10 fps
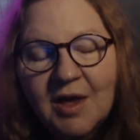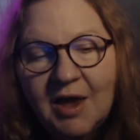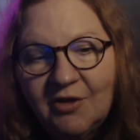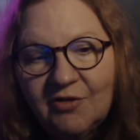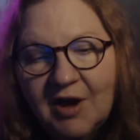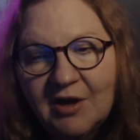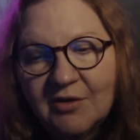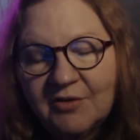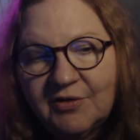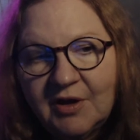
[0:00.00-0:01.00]
Educate
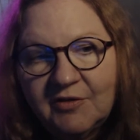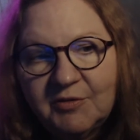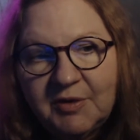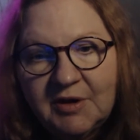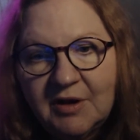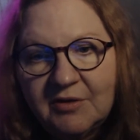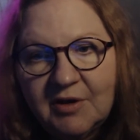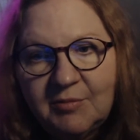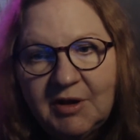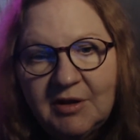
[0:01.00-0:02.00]
ourselves, because
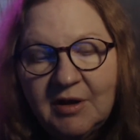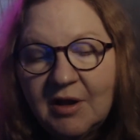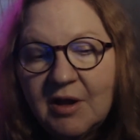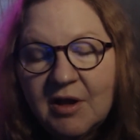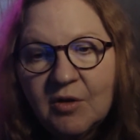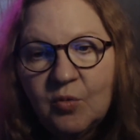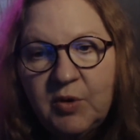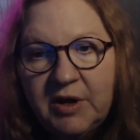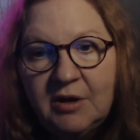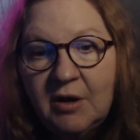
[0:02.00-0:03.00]

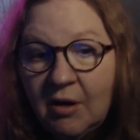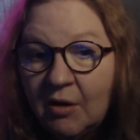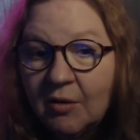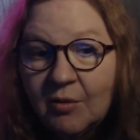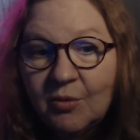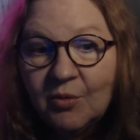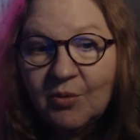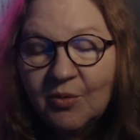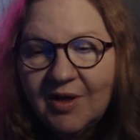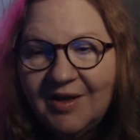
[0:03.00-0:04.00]
we know,
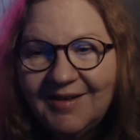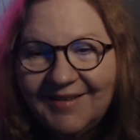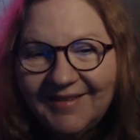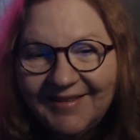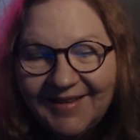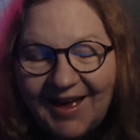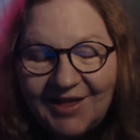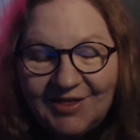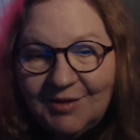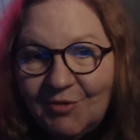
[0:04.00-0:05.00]
I
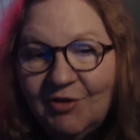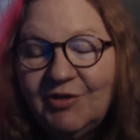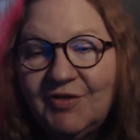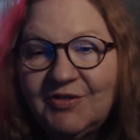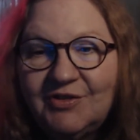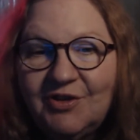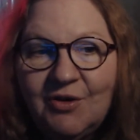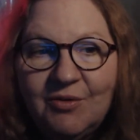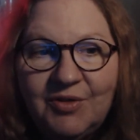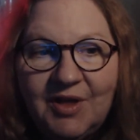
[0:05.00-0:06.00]
think most of us
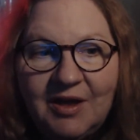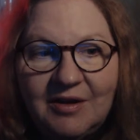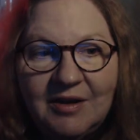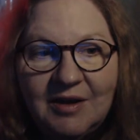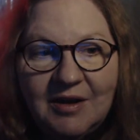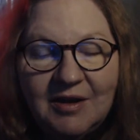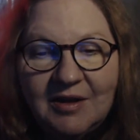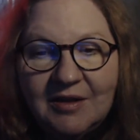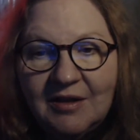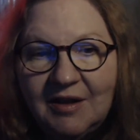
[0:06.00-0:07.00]
know, that
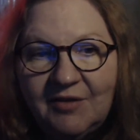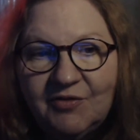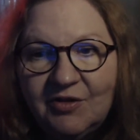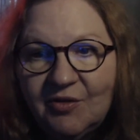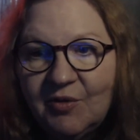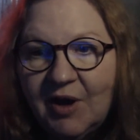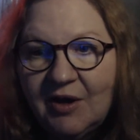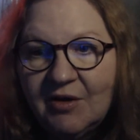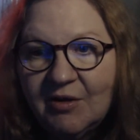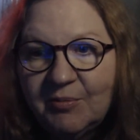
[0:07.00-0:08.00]
the left and the
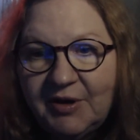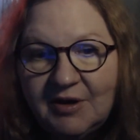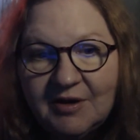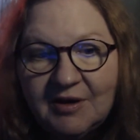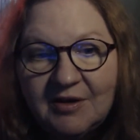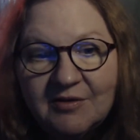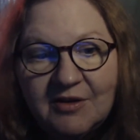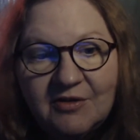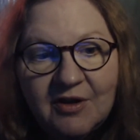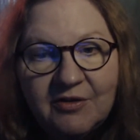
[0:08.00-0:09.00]
right are pitted against
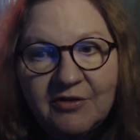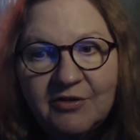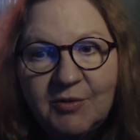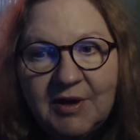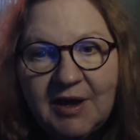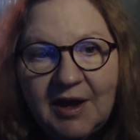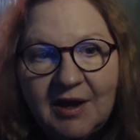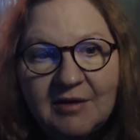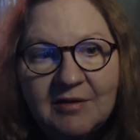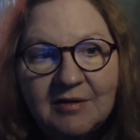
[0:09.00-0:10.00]
each other, so we
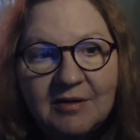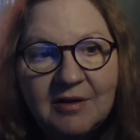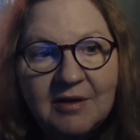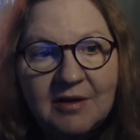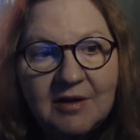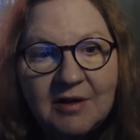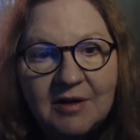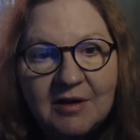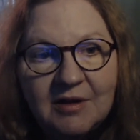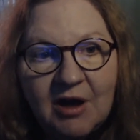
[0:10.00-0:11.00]
can't
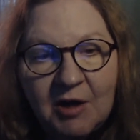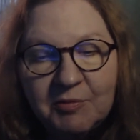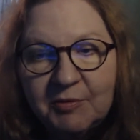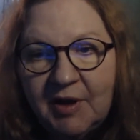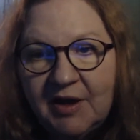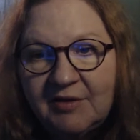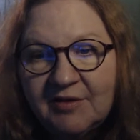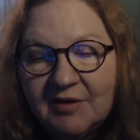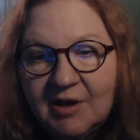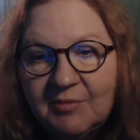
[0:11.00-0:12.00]
compromise
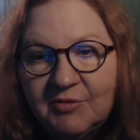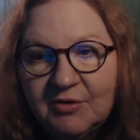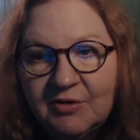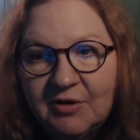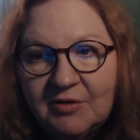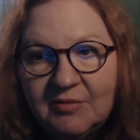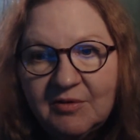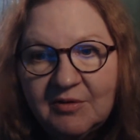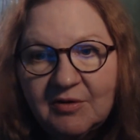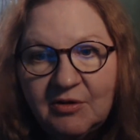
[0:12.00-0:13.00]
and come to good
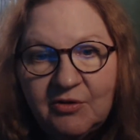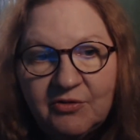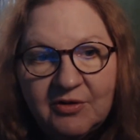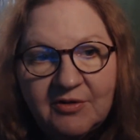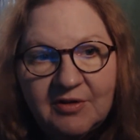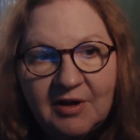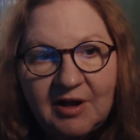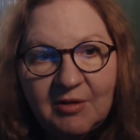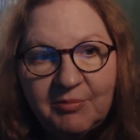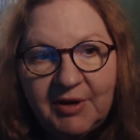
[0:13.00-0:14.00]
solutions
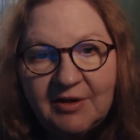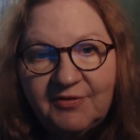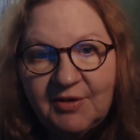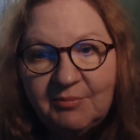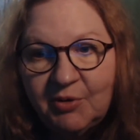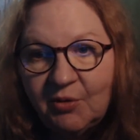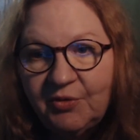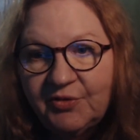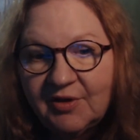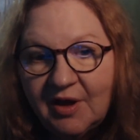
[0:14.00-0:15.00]
that benefit
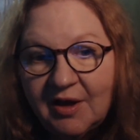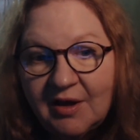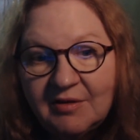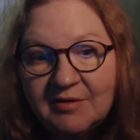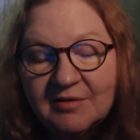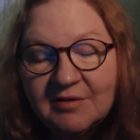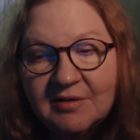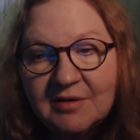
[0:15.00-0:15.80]
both sides,